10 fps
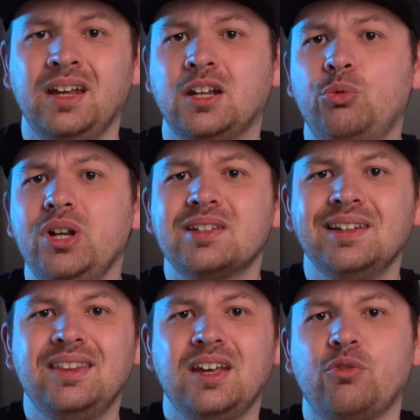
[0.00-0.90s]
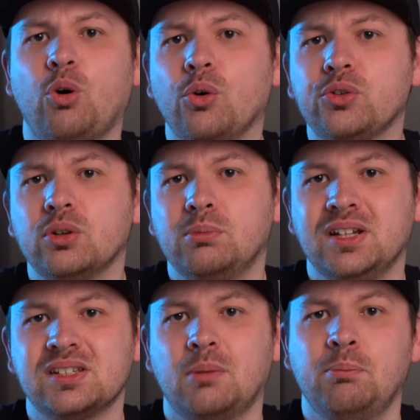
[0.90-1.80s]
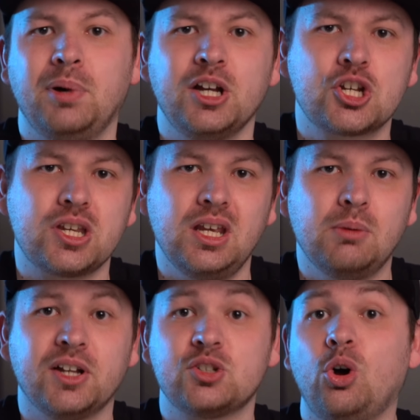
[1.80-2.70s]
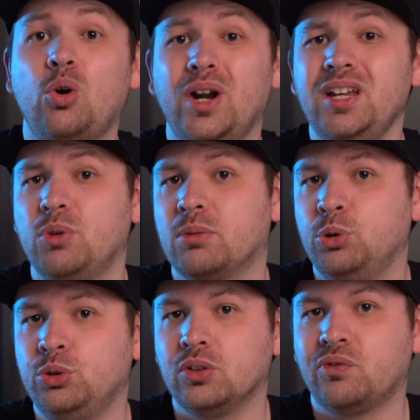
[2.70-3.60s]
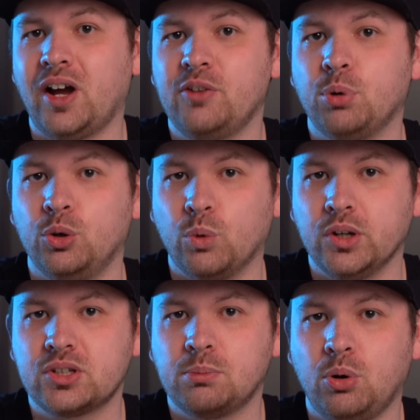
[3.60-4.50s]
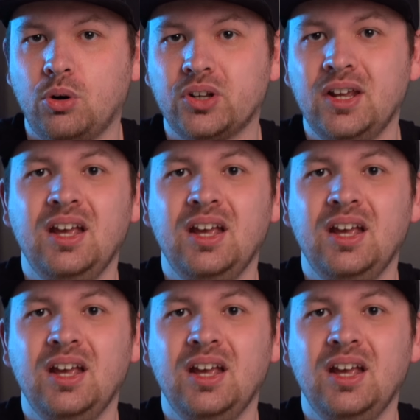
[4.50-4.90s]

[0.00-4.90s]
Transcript: Now, recently there have also been some budget earbuds already with Bluetooth 5.1 support,